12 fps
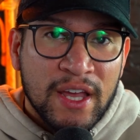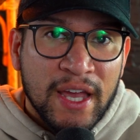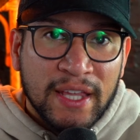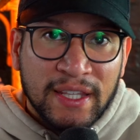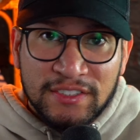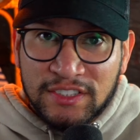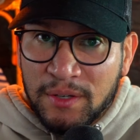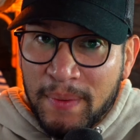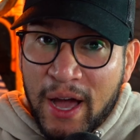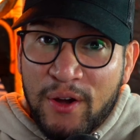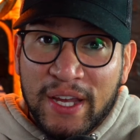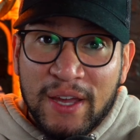and they
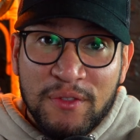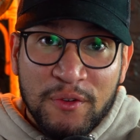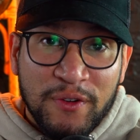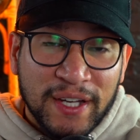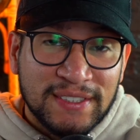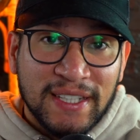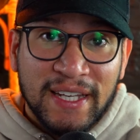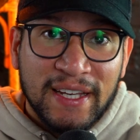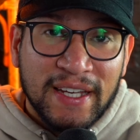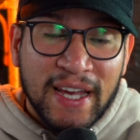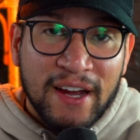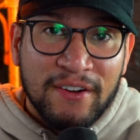somehow give the fight to Ian
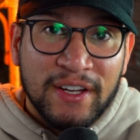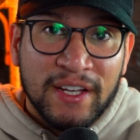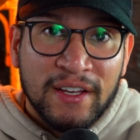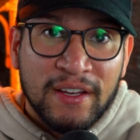Garry,